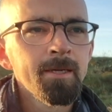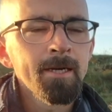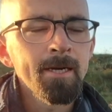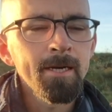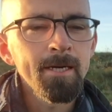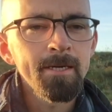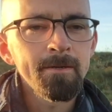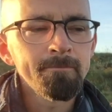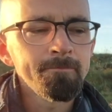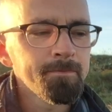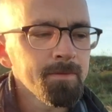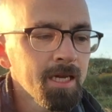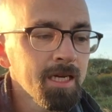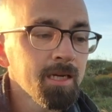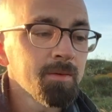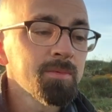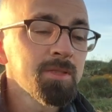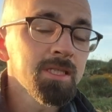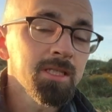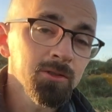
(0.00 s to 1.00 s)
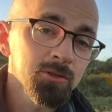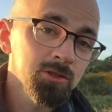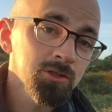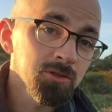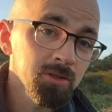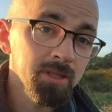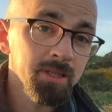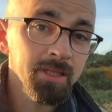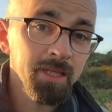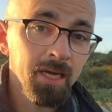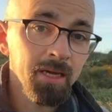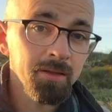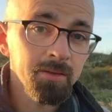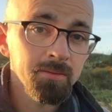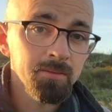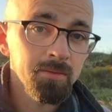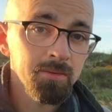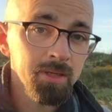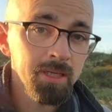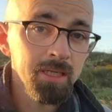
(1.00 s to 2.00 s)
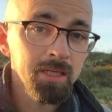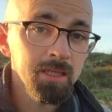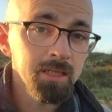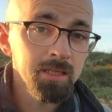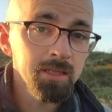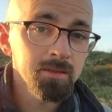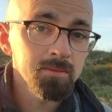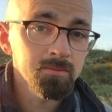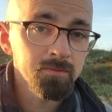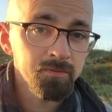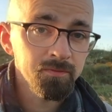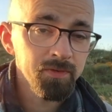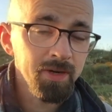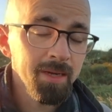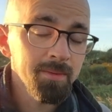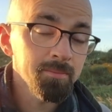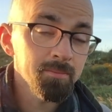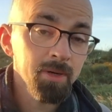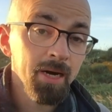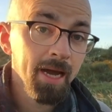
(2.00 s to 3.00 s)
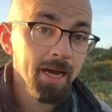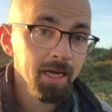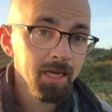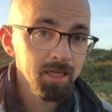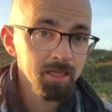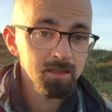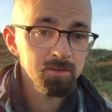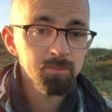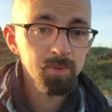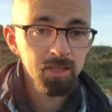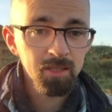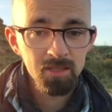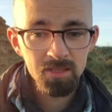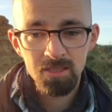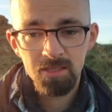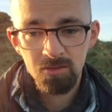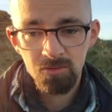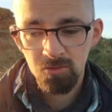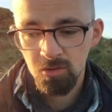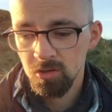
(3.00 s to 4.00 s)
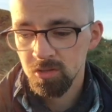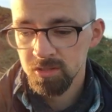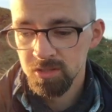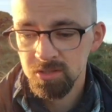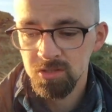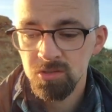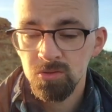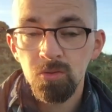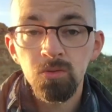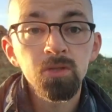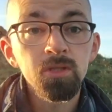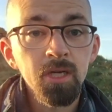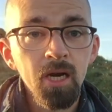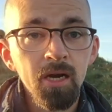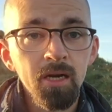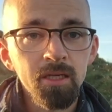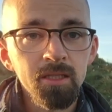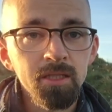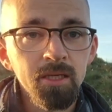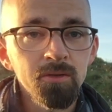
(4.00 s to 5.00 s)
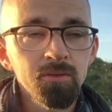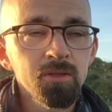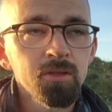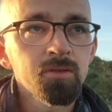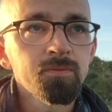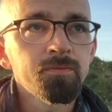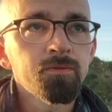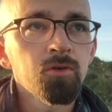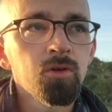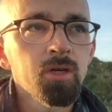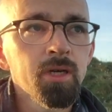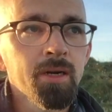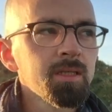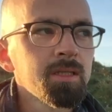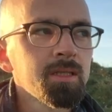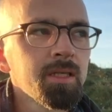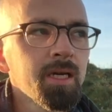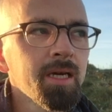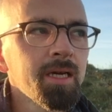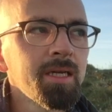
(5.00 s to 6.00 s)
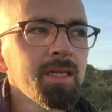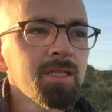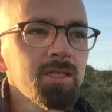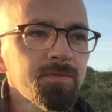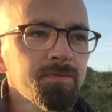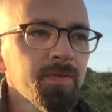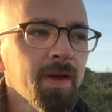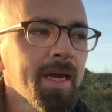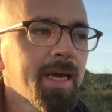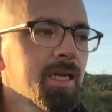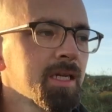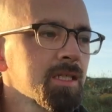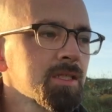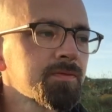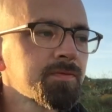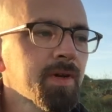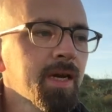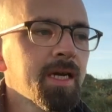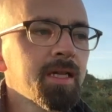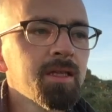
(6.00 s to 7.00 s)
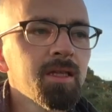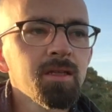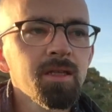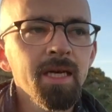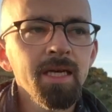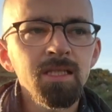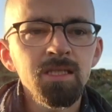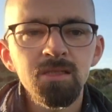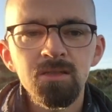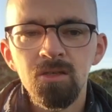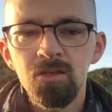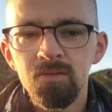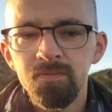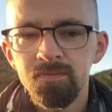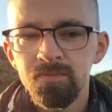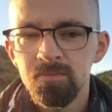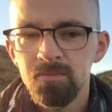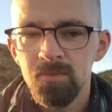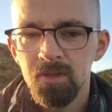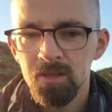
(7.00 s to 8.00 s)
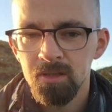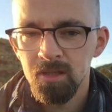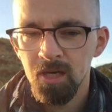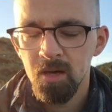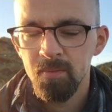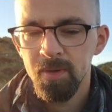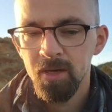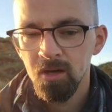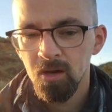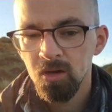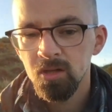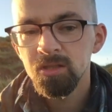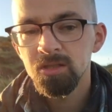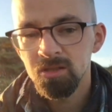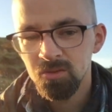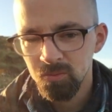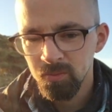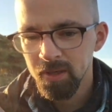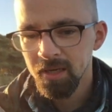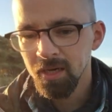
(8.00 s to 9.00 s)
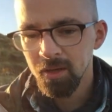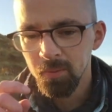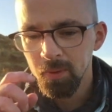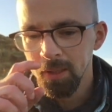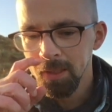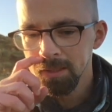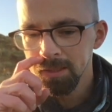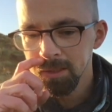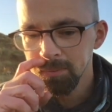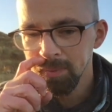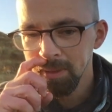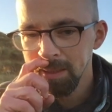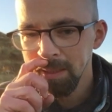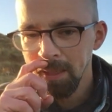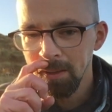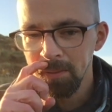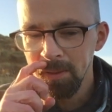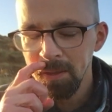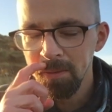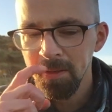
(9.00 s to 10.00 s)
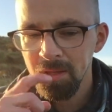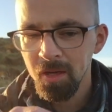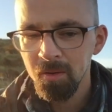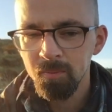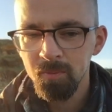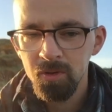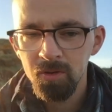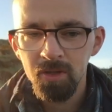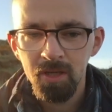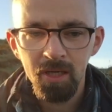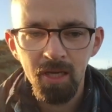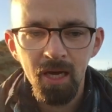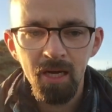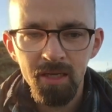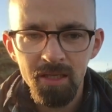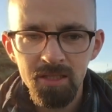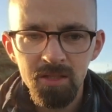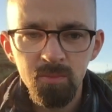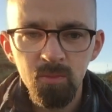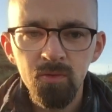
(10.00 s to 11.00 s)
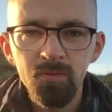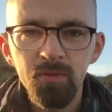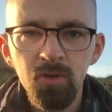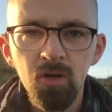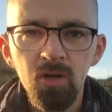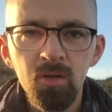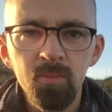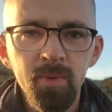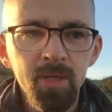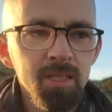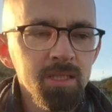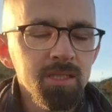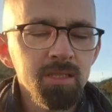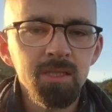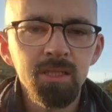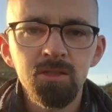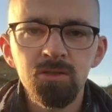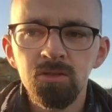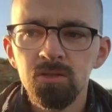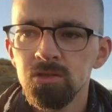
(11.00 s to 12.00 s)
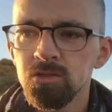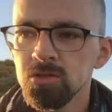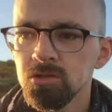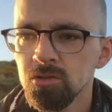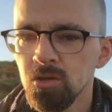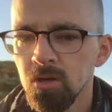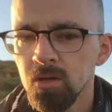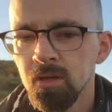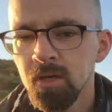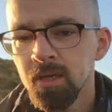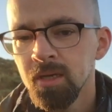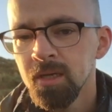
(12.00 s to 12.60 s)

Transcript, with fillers: Um, and I'm still shooting that three frame bracket because the rocks are so dark down in the foreground. And it's fine, it's fine. The light's sort of coming on to where I want it to be now. Now that I'm looking at it, it's moved on a bit since I took the shot.